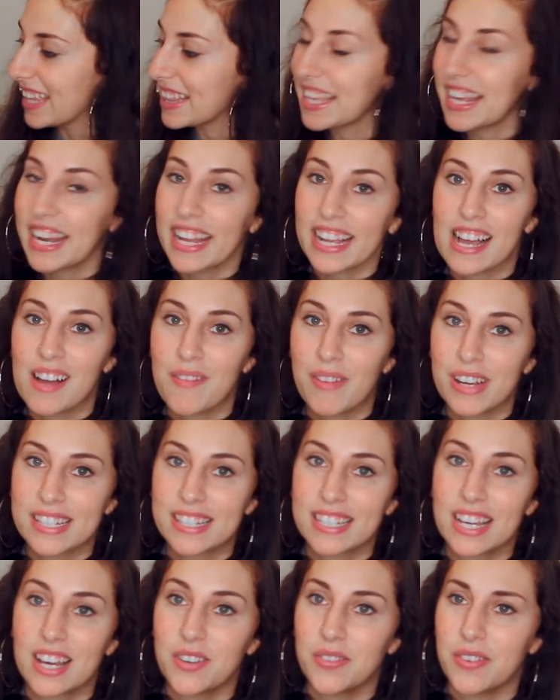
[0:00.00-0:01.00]
Then I got
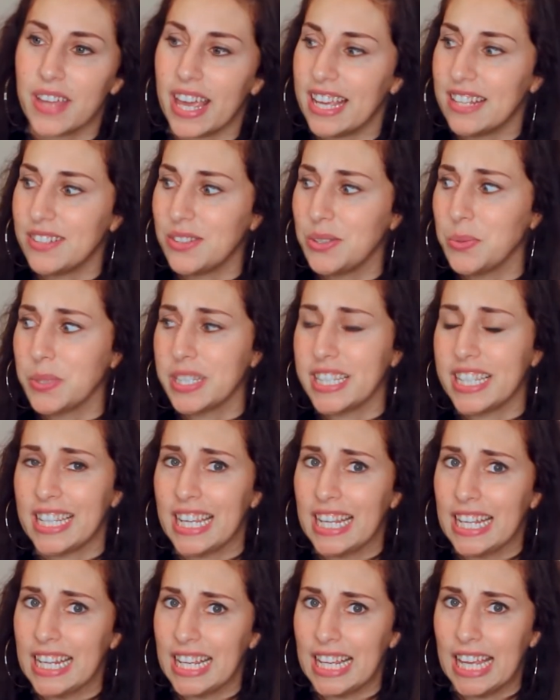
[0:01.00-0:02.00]
myself a
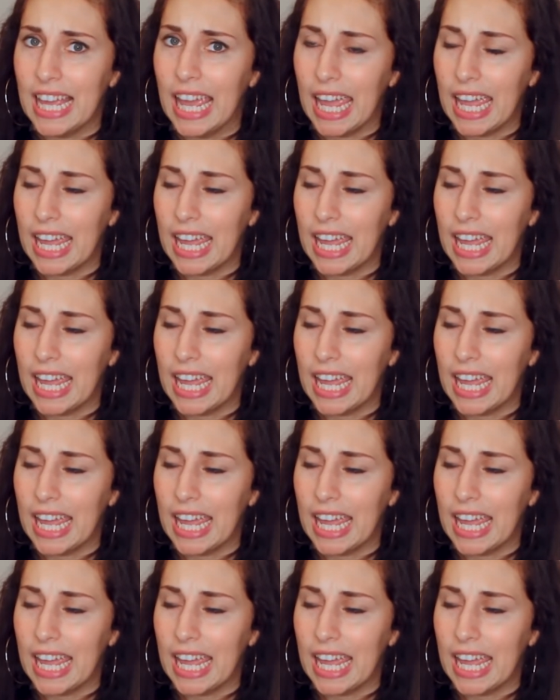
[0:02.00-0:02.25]
zucchini,